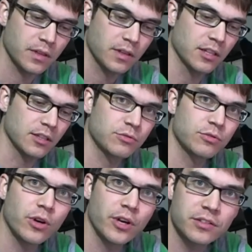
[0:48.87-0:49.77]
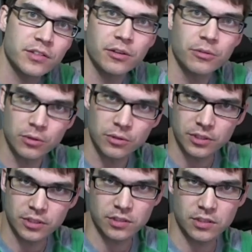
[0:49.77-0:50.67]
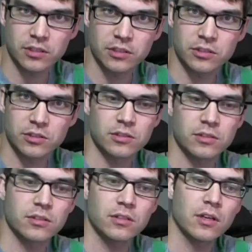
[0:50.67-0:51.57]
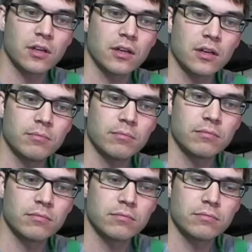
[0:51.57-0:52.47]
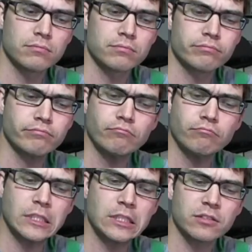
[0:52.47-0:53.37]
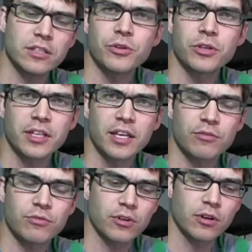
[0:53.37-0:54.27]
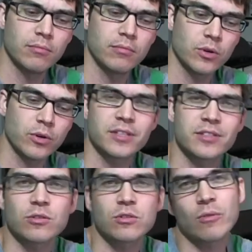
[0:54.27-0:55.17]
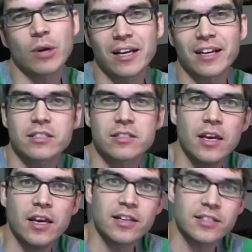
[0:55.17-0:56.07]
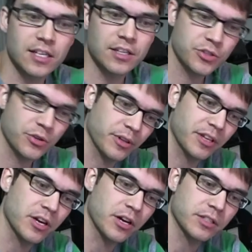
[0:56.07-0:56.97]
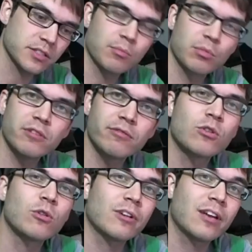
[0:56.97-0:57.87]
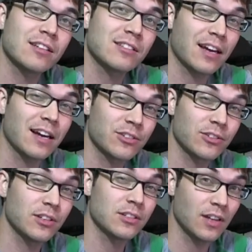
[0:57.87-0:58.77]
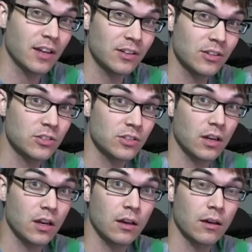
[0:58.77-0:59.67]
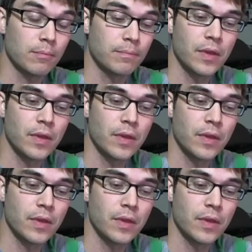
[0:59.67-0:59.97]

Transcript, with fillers: and the Freud 10 year old is the youngest. Um, that you can get from, or it's well, I guess it's not necessarily the youngest. I believe the quarter cask actually is aged um,